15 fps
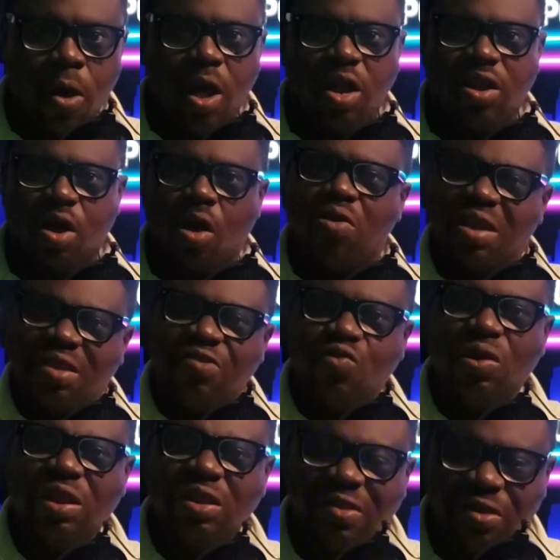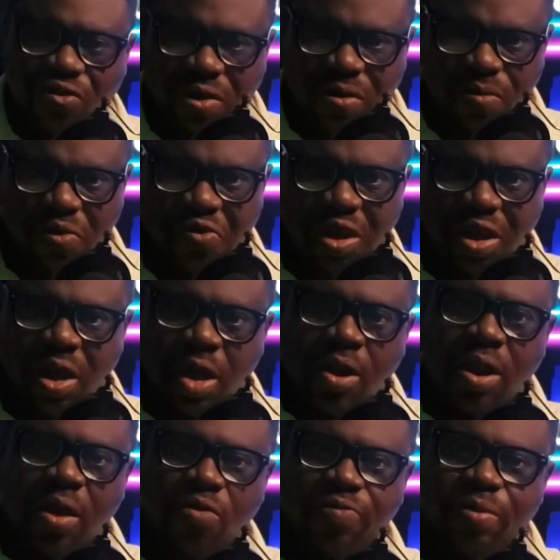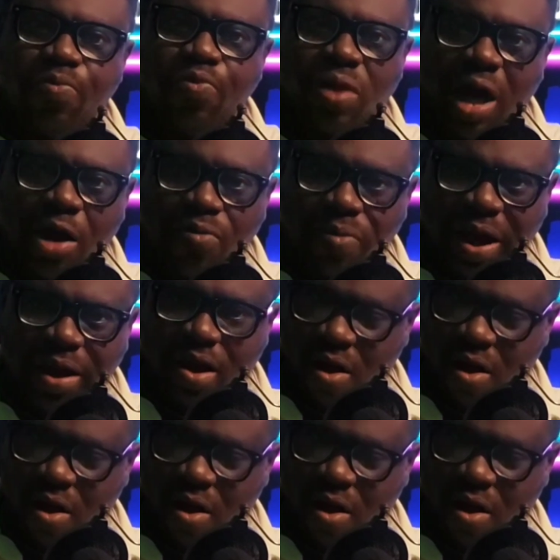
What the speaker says: the audience to listen to the music that was being put out by the